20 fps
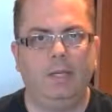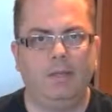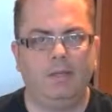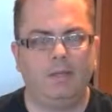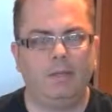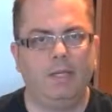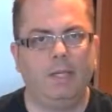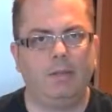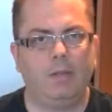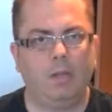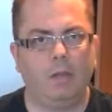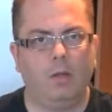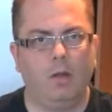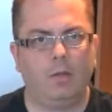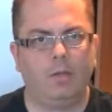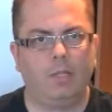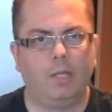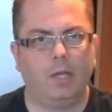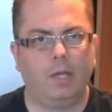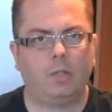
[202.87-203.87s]
it doesn't take that
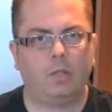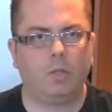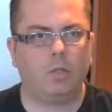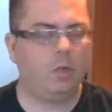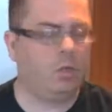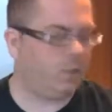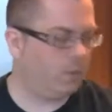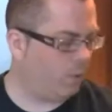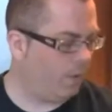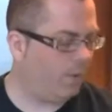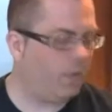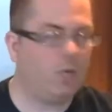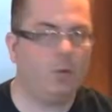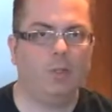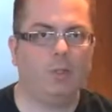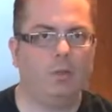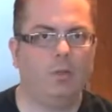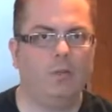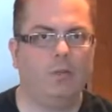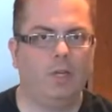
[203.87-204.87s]
long to actually cook, so I thought I would do the